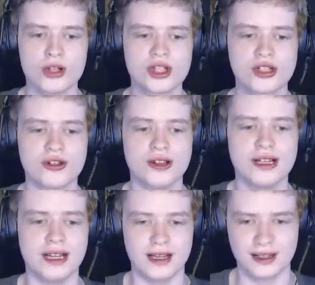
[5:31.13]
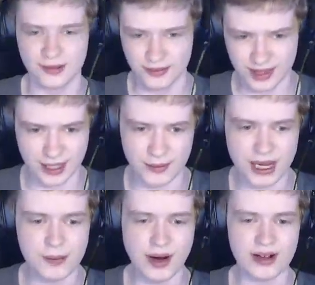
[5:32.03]
the cleaning? The
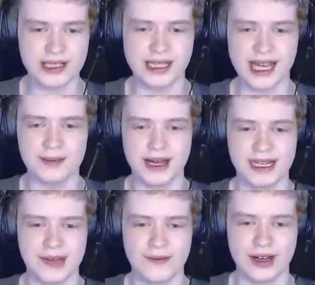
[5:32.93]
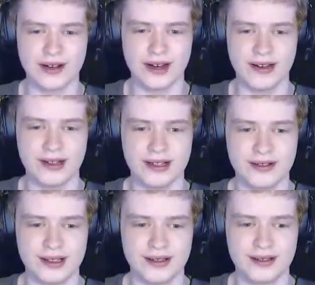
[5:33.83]
main part of the game, I can't figure out how you
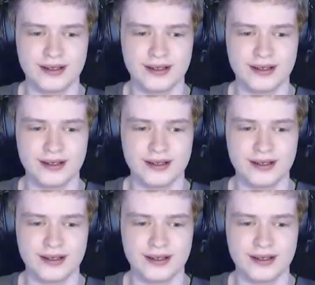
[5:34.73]
clean.